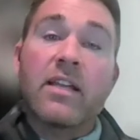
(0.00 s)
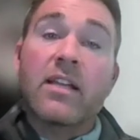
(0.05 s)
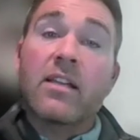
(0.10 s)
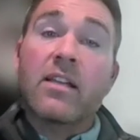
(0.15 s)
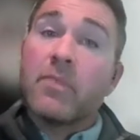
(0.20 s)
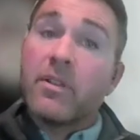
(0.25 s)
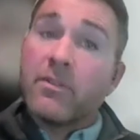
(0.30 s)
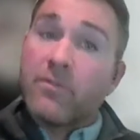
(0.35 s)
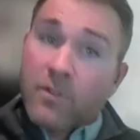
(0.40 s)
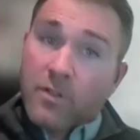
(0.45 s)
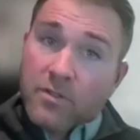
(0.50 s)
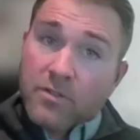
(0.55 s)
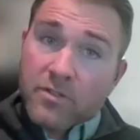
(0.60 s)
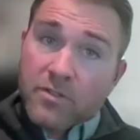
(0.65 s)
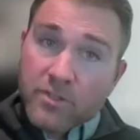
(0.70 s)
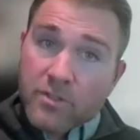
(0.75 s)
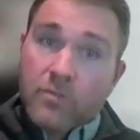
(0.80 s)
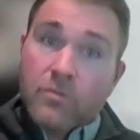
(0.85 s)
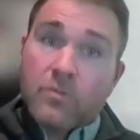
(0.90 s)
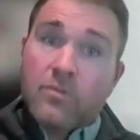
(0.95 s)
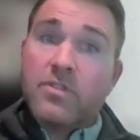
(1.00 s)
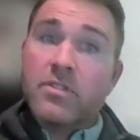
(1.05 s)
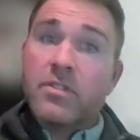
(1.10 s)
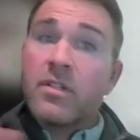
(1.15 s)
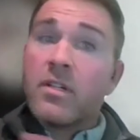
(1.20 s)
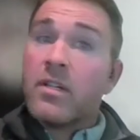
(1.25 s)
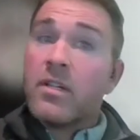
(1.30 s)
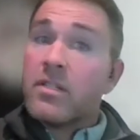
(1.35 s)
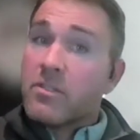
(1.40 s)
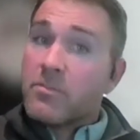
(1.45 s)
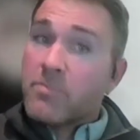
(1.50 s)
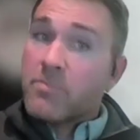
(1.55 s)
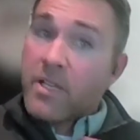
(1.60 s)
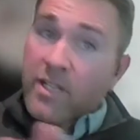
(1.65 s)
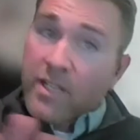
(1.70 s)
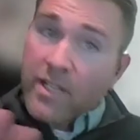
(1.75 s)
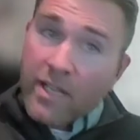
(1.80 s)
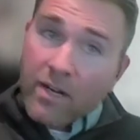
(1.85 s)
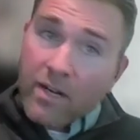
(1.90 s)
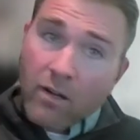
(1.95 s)
that can be first used to
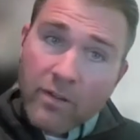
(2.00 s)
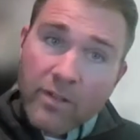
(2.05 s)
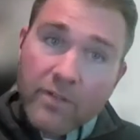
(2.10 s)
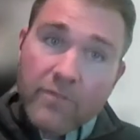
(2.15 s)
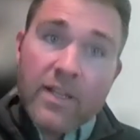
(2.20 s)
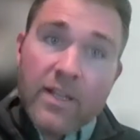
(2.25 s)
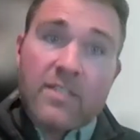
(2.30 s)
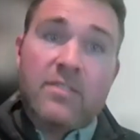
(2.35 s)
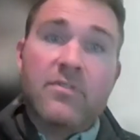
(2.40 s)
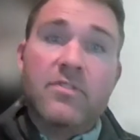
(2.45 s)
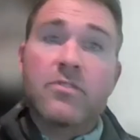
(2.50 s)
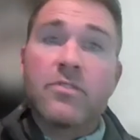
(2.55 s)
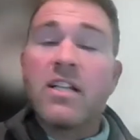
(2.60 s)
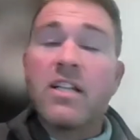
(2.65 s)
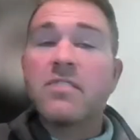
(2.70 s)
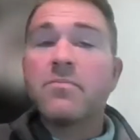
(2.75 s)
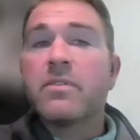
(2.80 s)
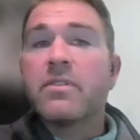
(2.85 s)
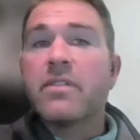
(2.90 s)
mitigate all the effects of stress,